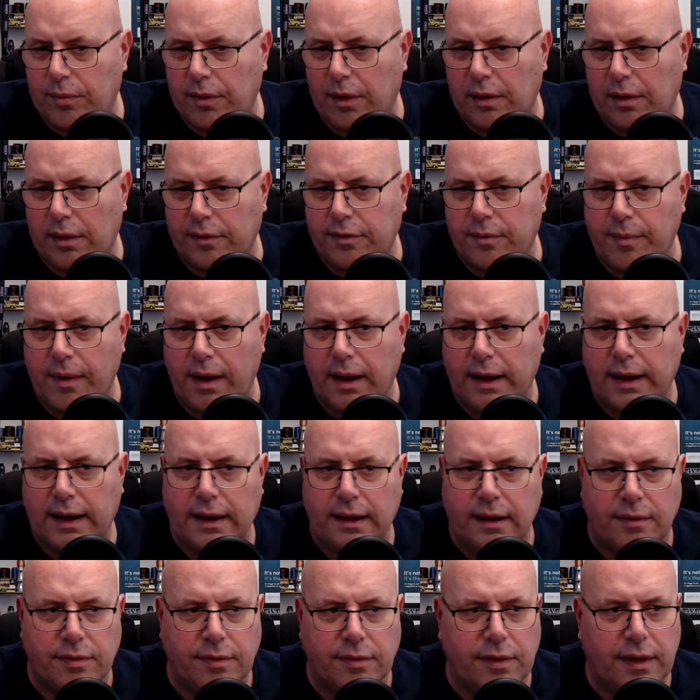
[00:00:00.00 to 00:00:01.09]
A lot of my
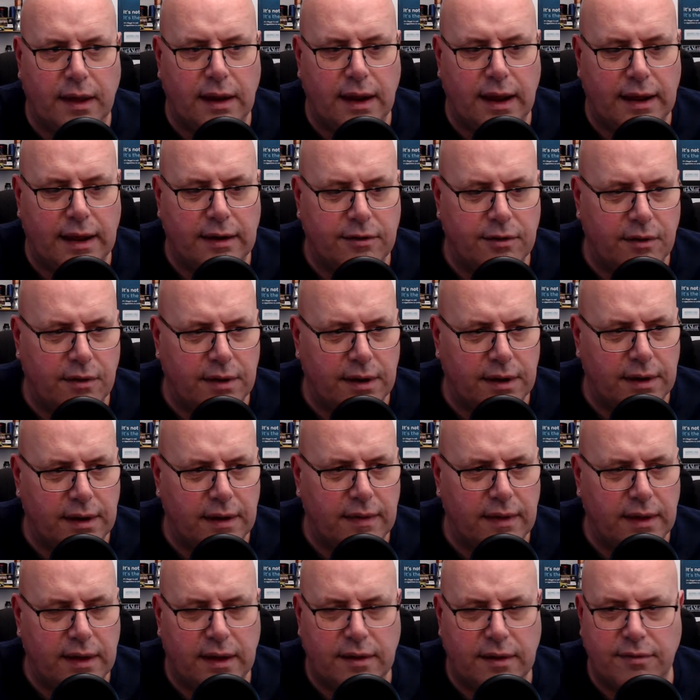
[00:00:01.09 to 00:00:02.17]
clientele later on in
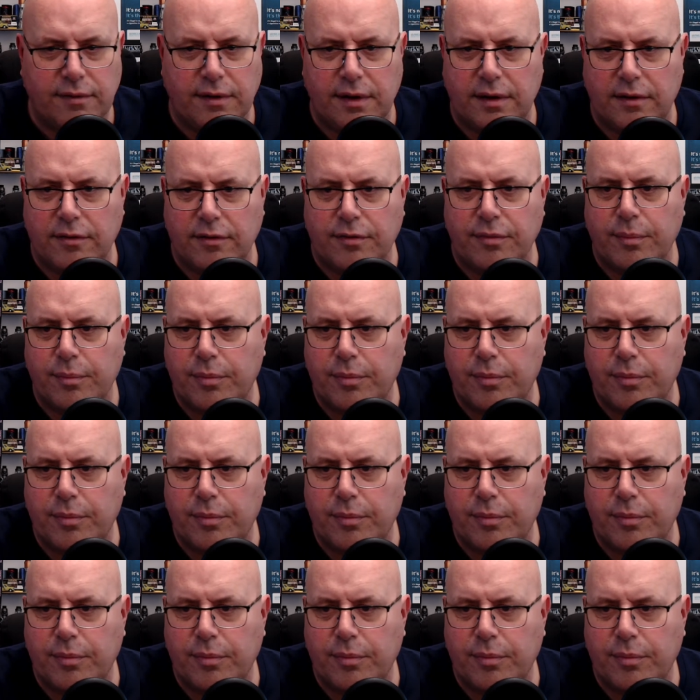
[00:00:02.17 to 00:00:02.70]
the evening have